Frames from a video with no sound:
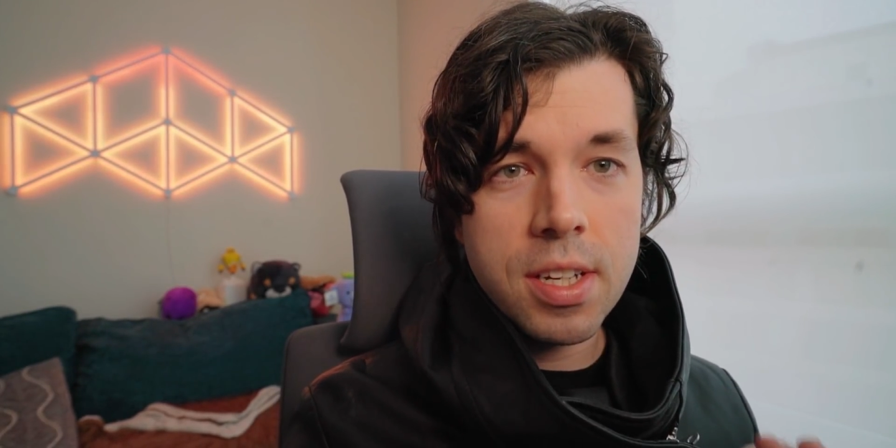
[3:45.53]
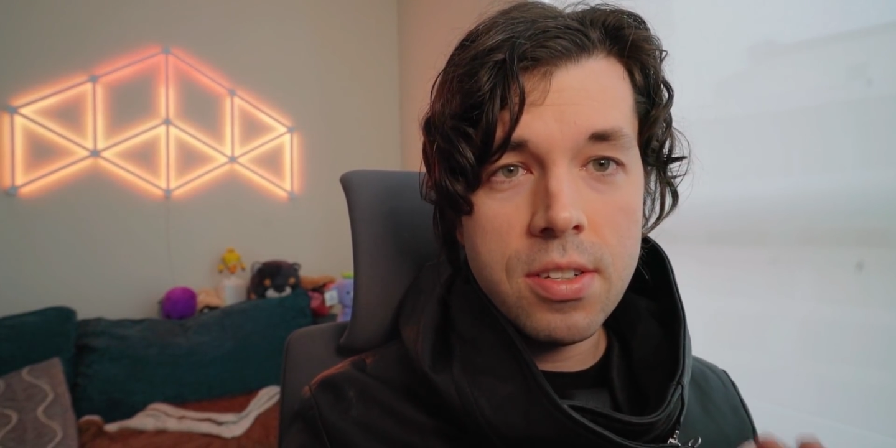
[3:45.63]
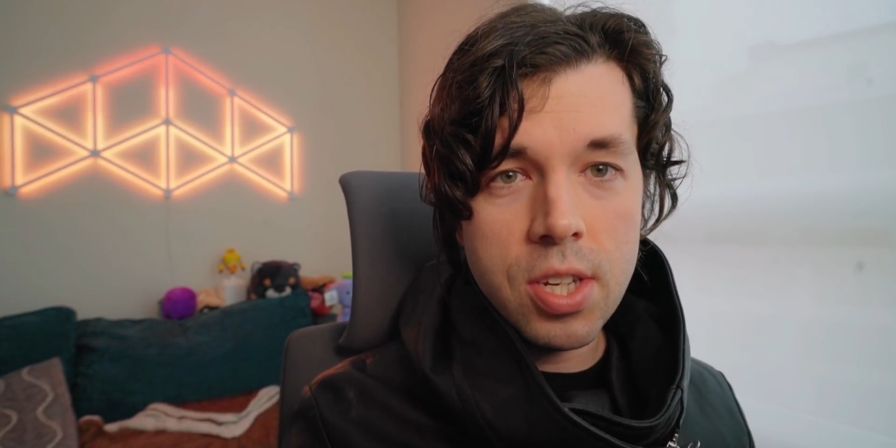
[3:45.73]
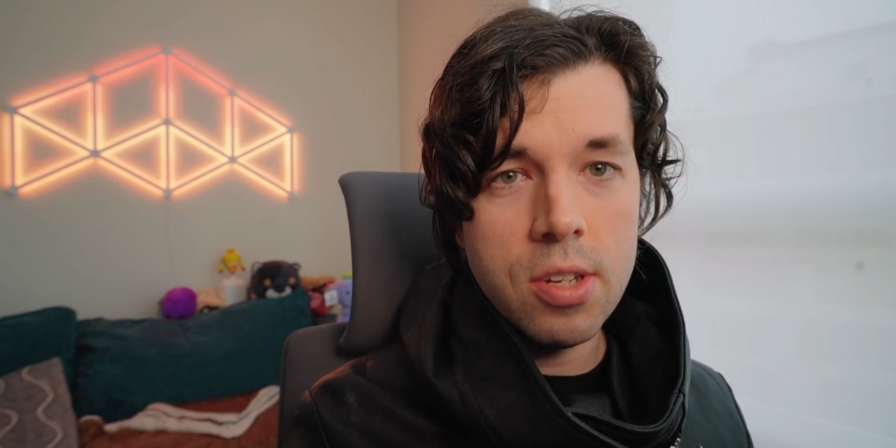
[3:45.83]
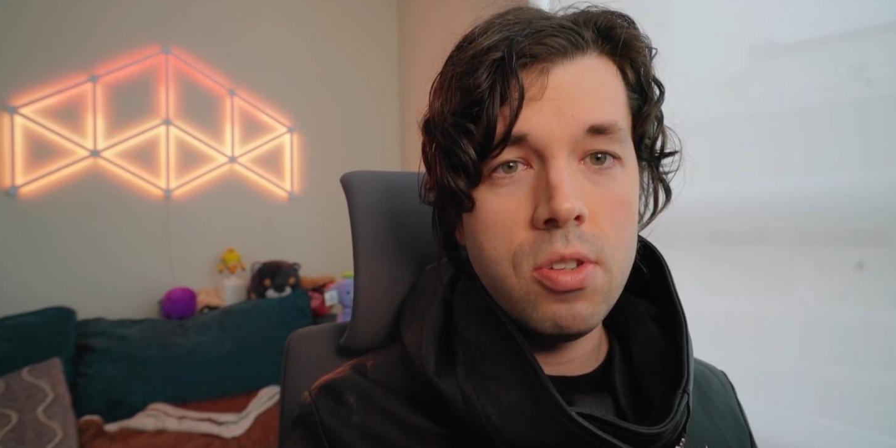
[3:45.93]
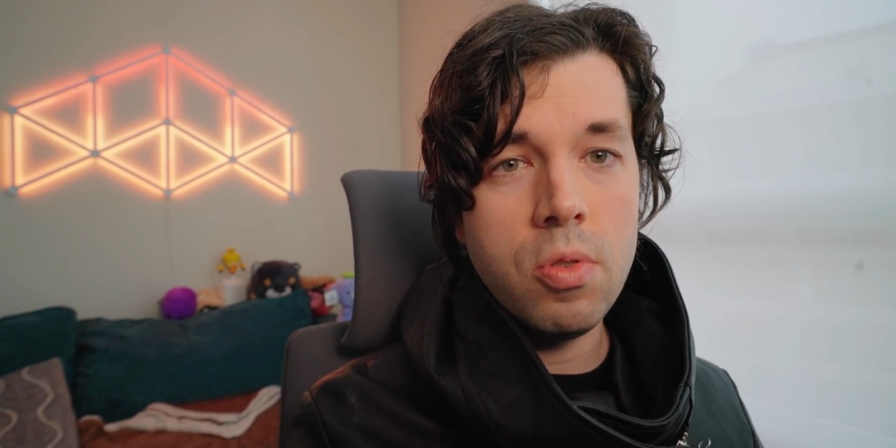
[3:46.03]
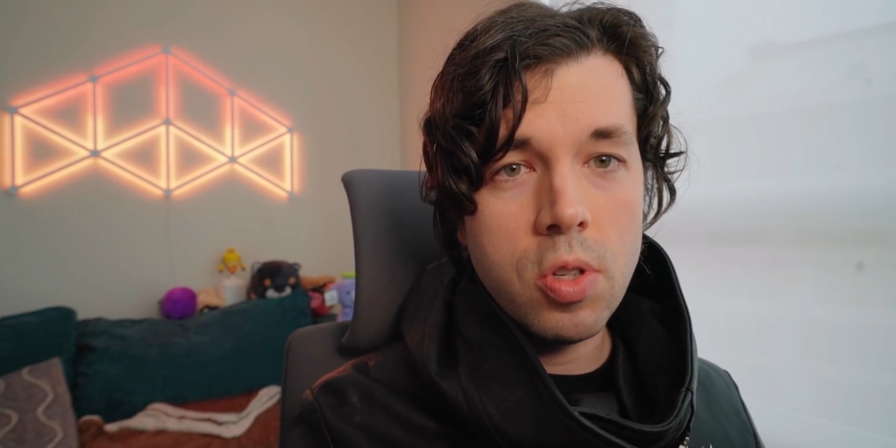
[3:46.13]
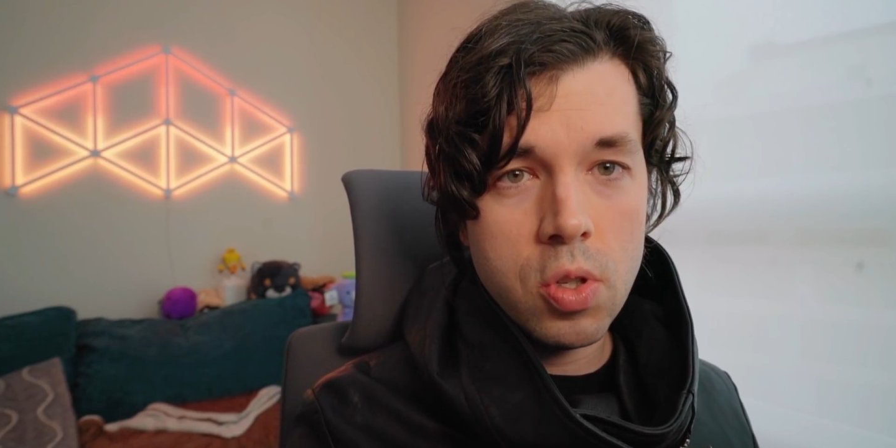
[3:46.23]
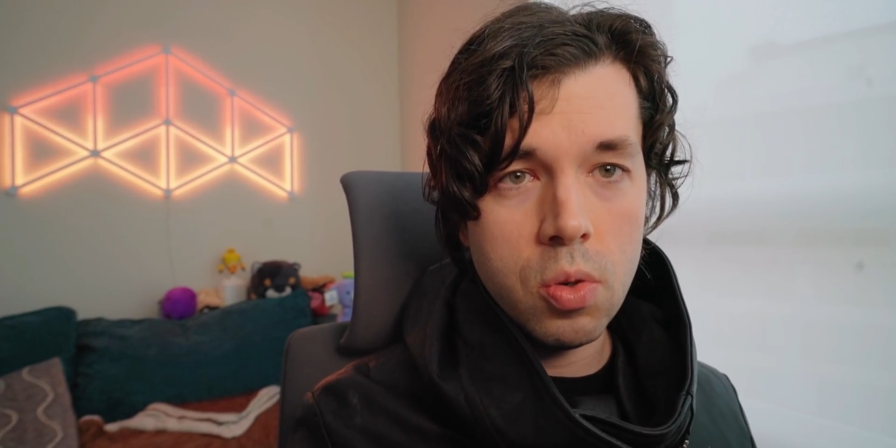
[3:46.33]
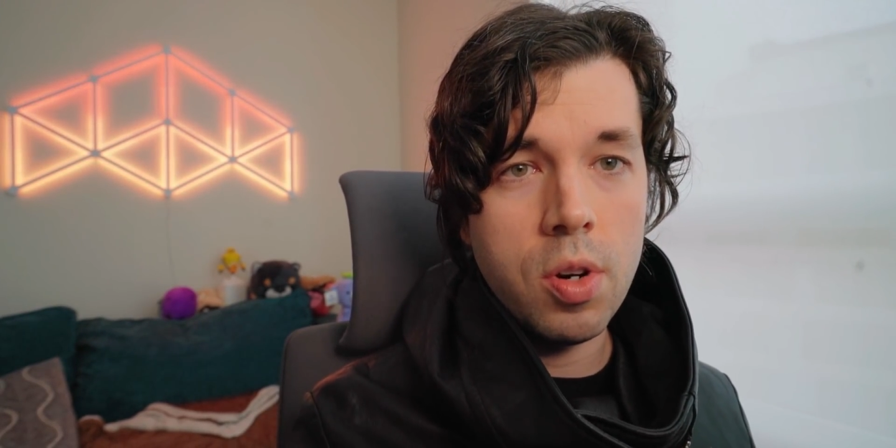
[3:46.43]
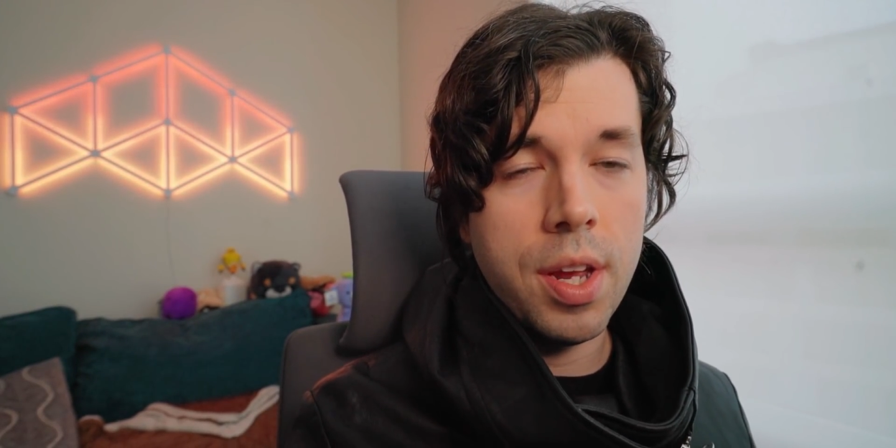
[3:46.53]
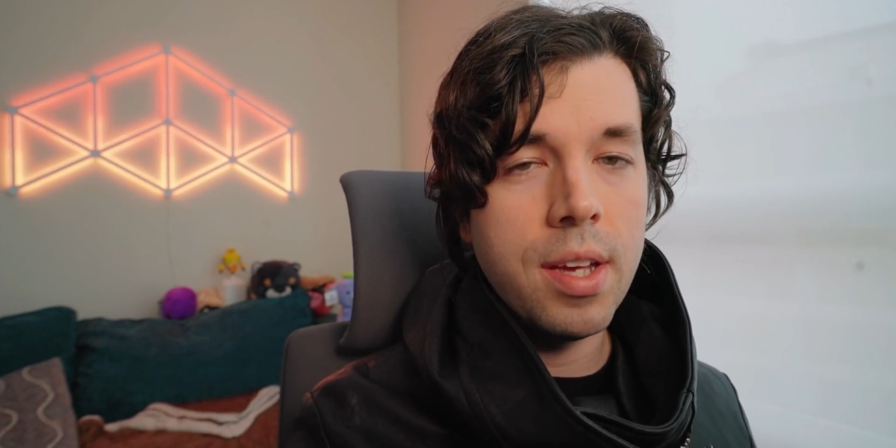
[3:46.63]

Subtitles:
continue the story,